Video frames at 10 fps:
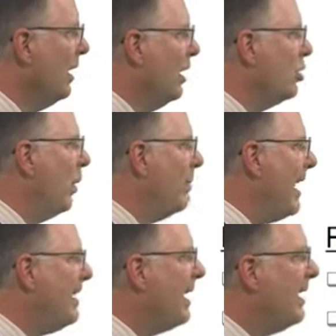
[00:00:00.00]
Do we
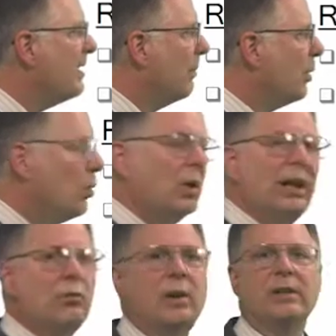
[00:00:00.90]
maintain something or
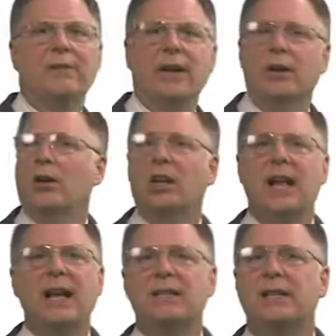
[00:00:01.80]
let it run to failure?
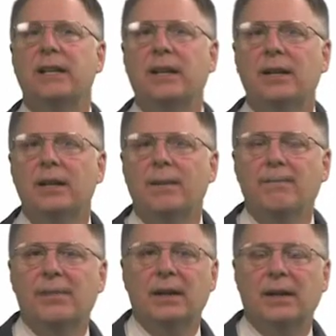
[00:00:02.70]
Classic
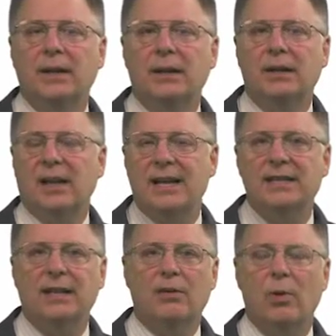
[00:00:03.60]

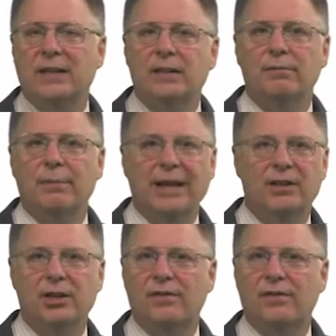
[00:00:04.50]
corrective maintenance